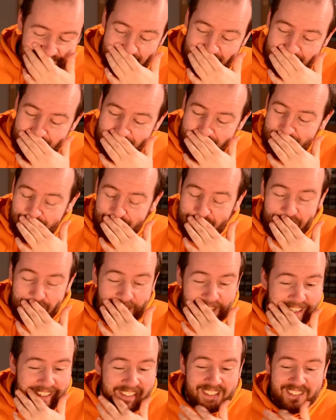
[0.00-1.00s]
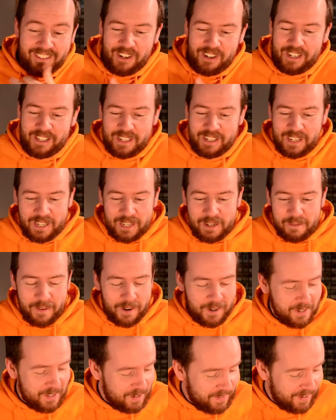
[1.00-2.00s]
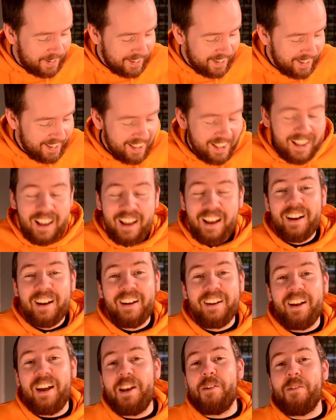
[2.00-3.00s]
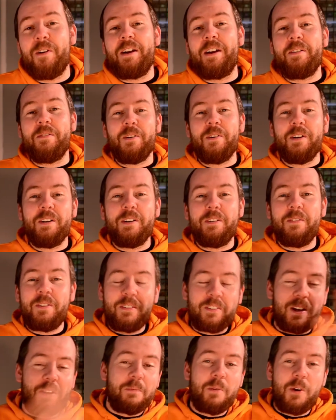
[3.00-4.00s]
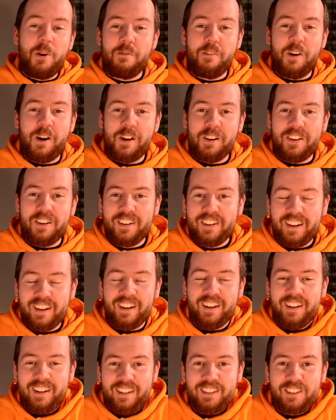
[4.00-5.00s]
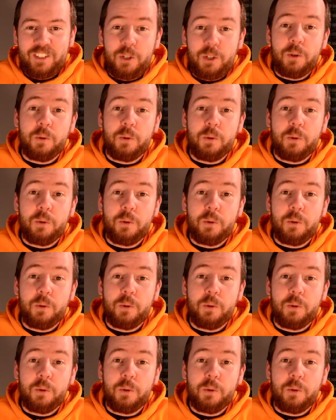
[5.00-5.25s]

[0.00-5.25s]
That's really disappointing me. Anyway, well, we've got to move on to